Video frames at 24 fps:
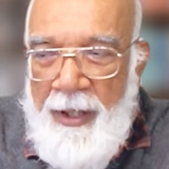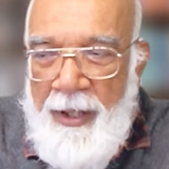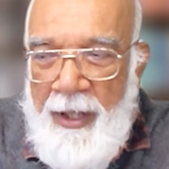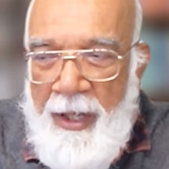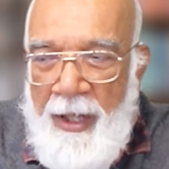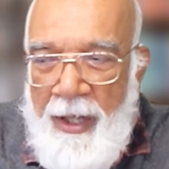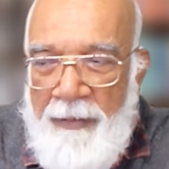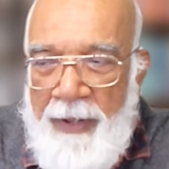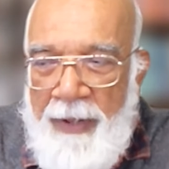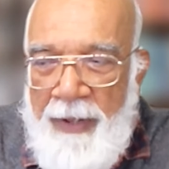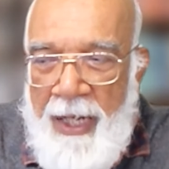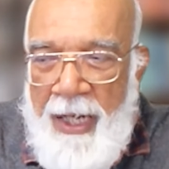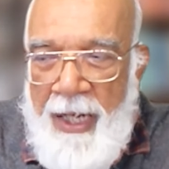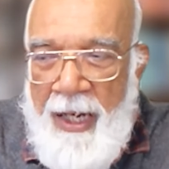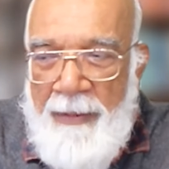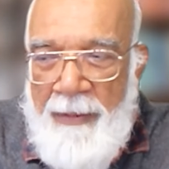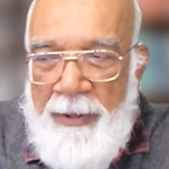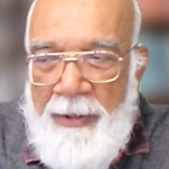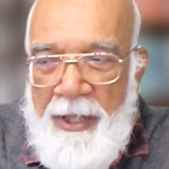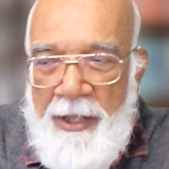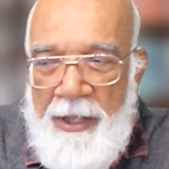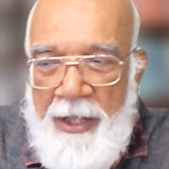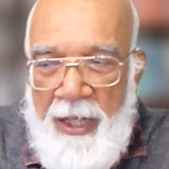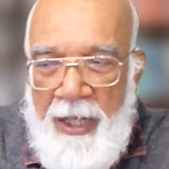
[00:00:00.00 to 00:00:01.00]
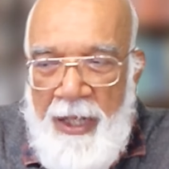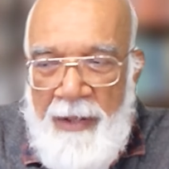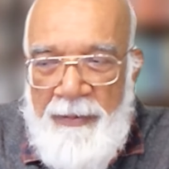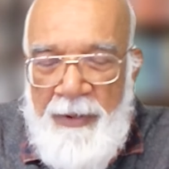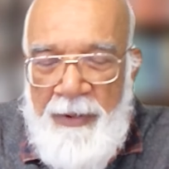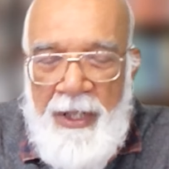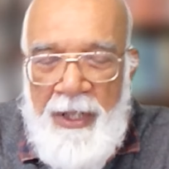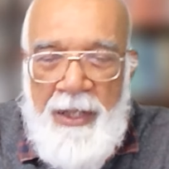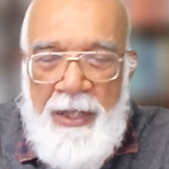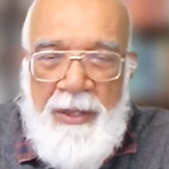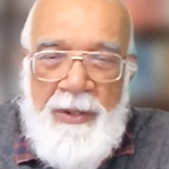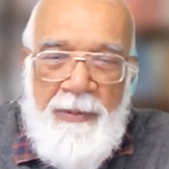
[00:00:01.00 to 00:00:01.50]
Ah, we have a
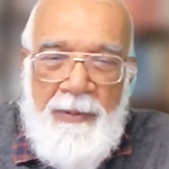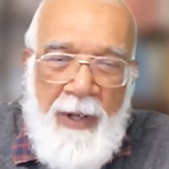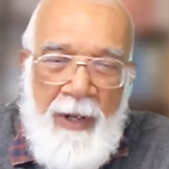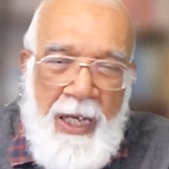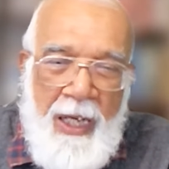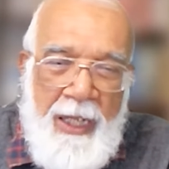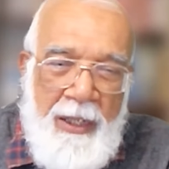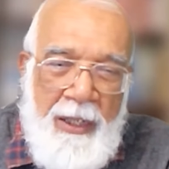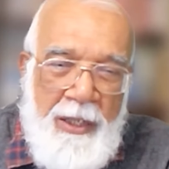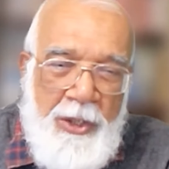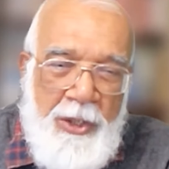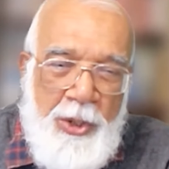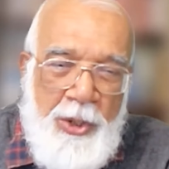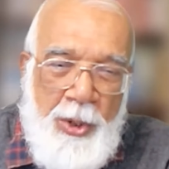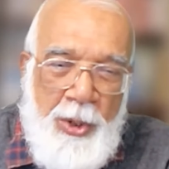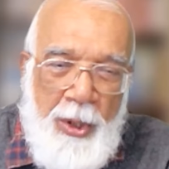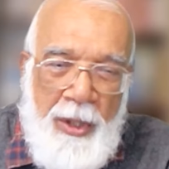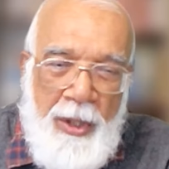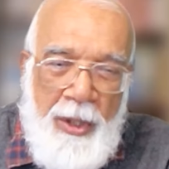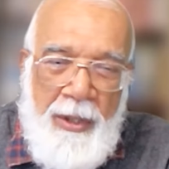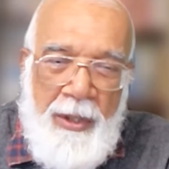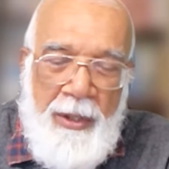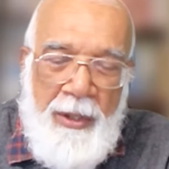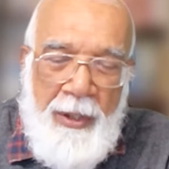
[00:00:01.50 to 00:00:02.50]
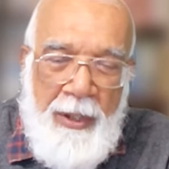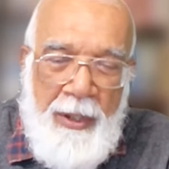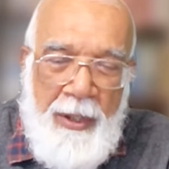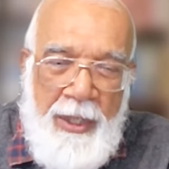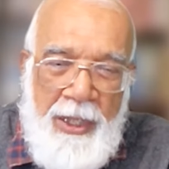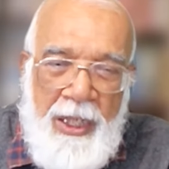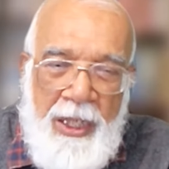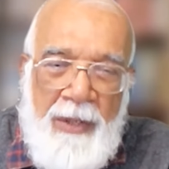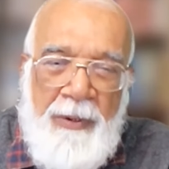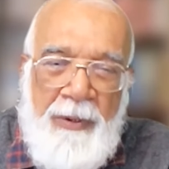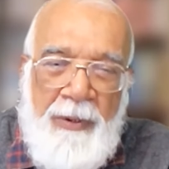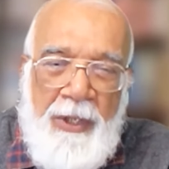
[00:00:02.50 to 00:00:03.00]
devious financial,
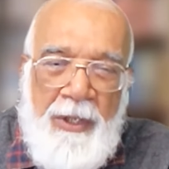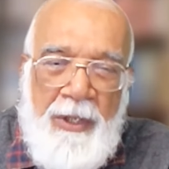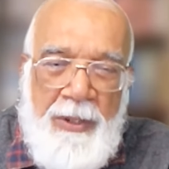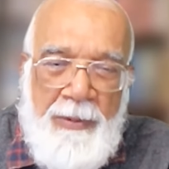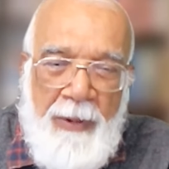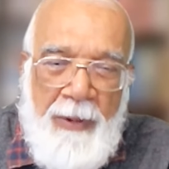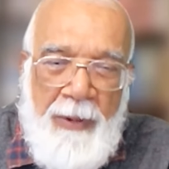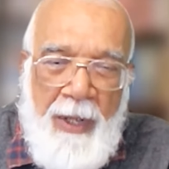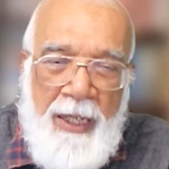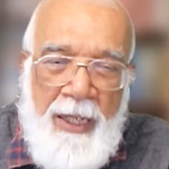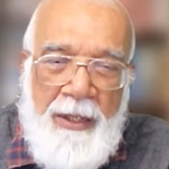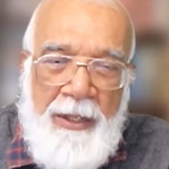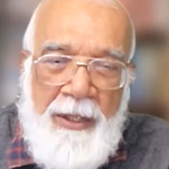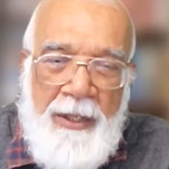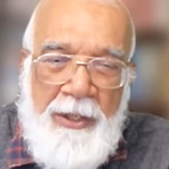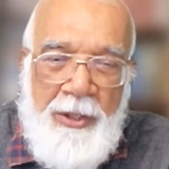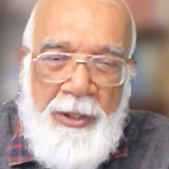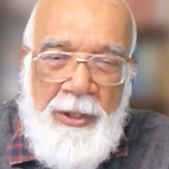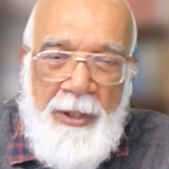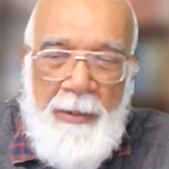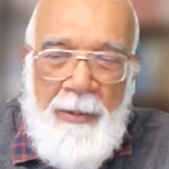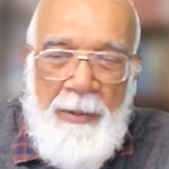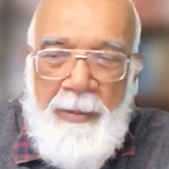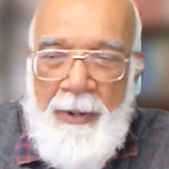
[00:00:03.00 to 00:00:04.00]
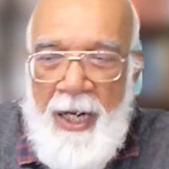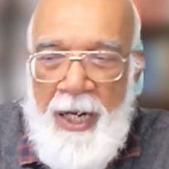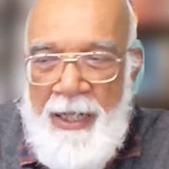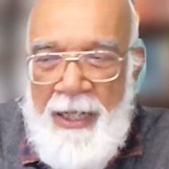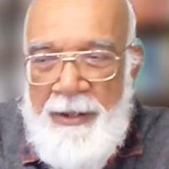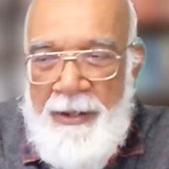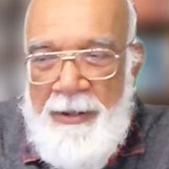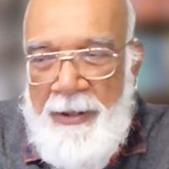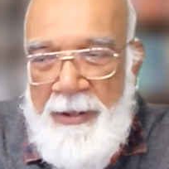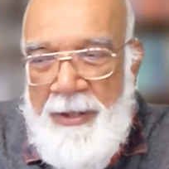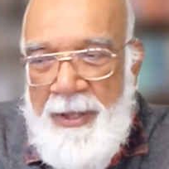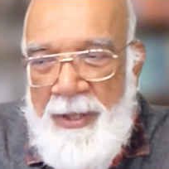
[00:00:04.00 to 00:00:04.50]
devious financial
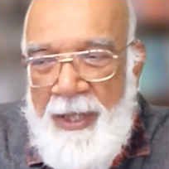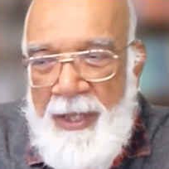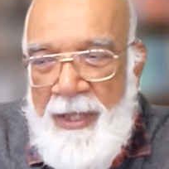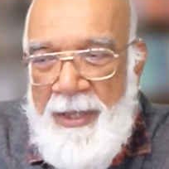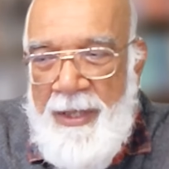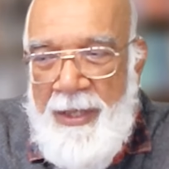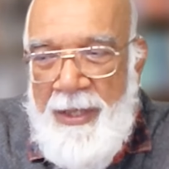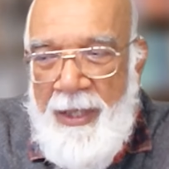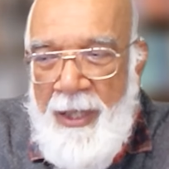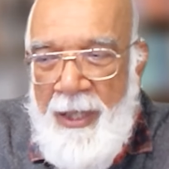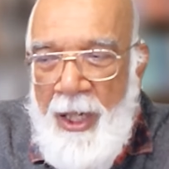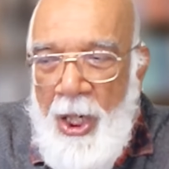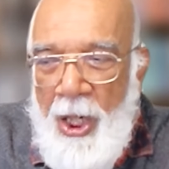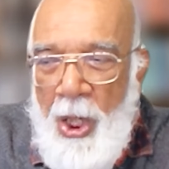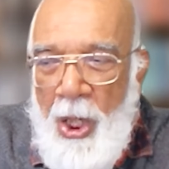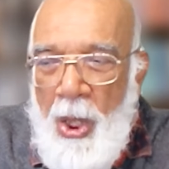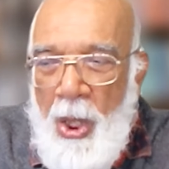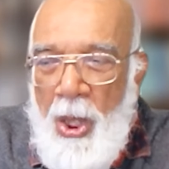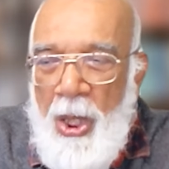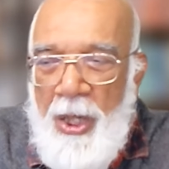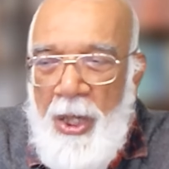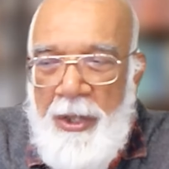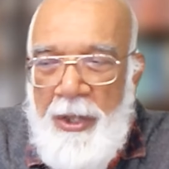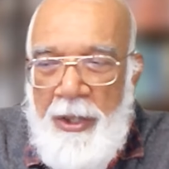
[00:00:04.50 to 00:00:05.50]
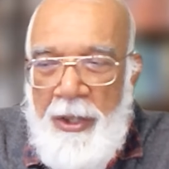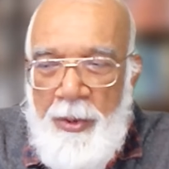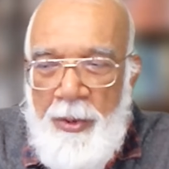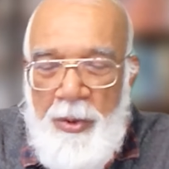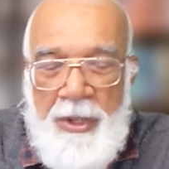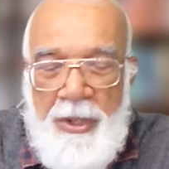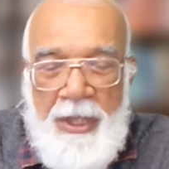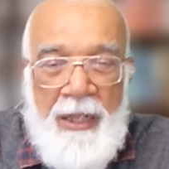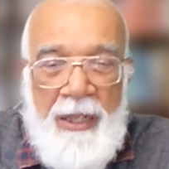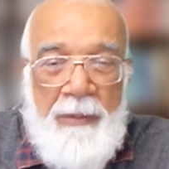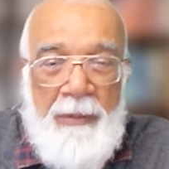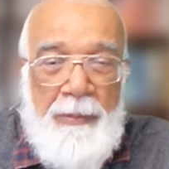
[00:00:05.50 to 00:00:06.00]
practices or
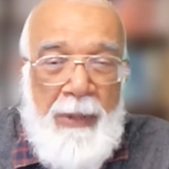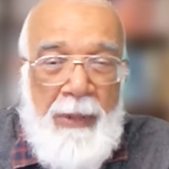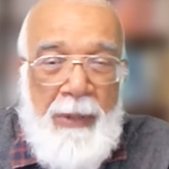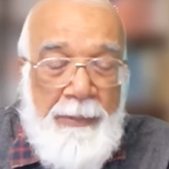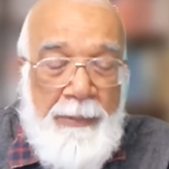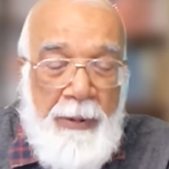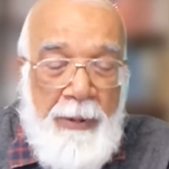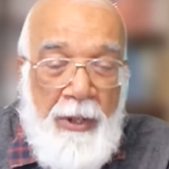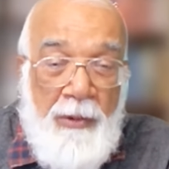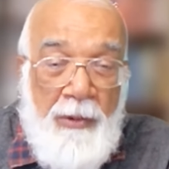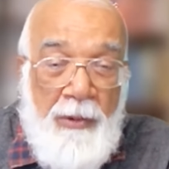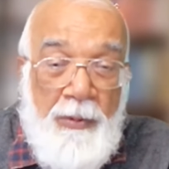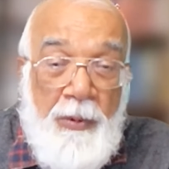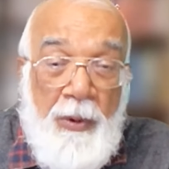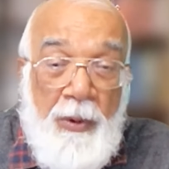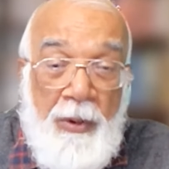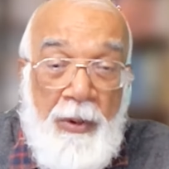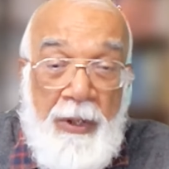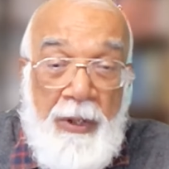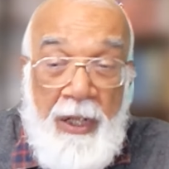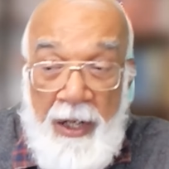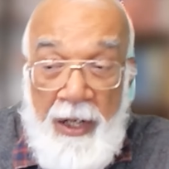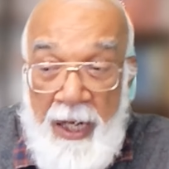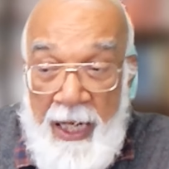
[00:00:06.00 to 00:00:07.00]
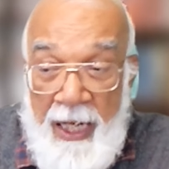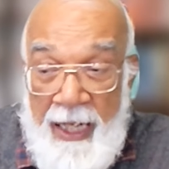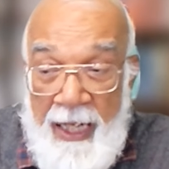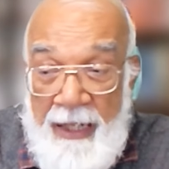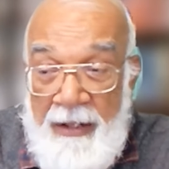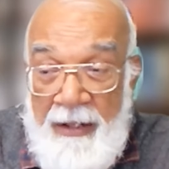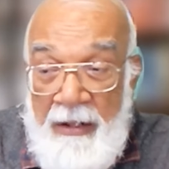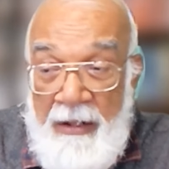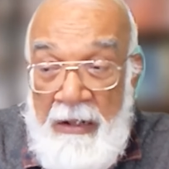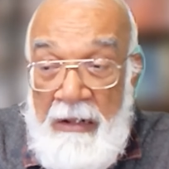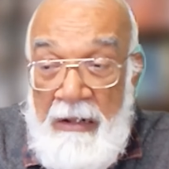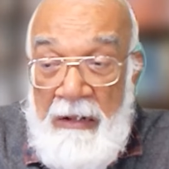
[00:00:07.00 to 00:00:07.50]
using people for
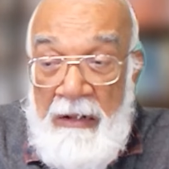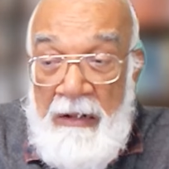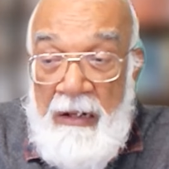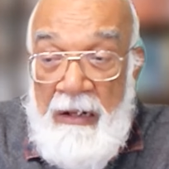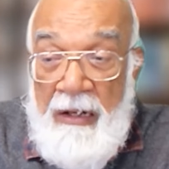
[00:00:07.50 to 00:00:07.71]
gain,